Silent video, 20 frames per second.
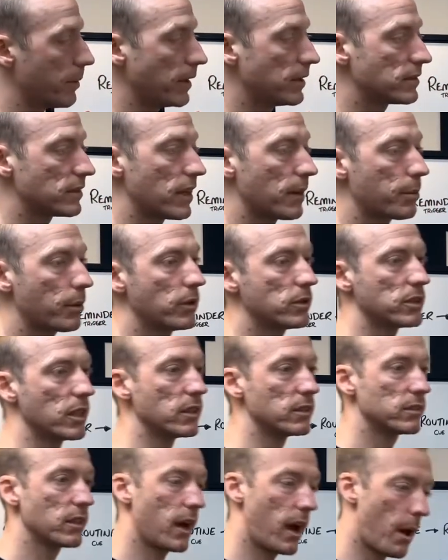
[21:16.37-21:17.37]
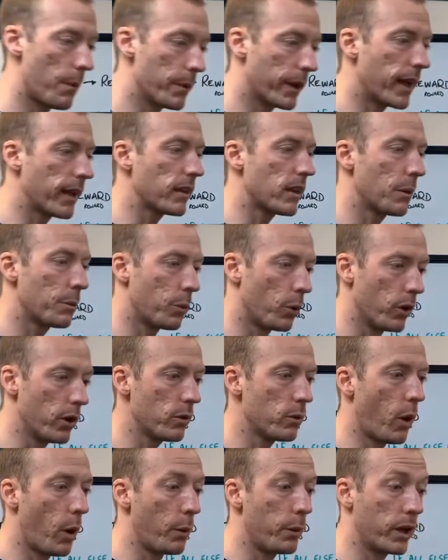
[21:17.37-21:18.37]
that process, and we get to the point
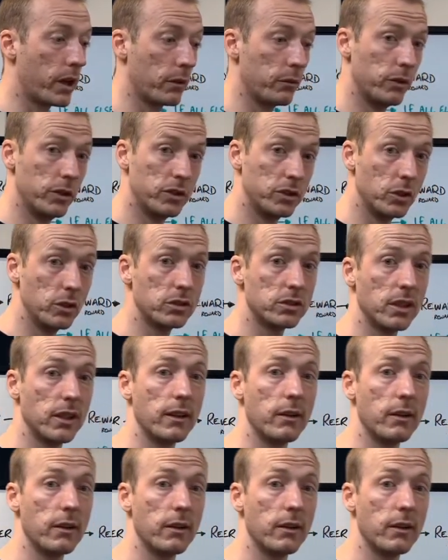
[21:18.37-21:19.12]
where we can reintroduce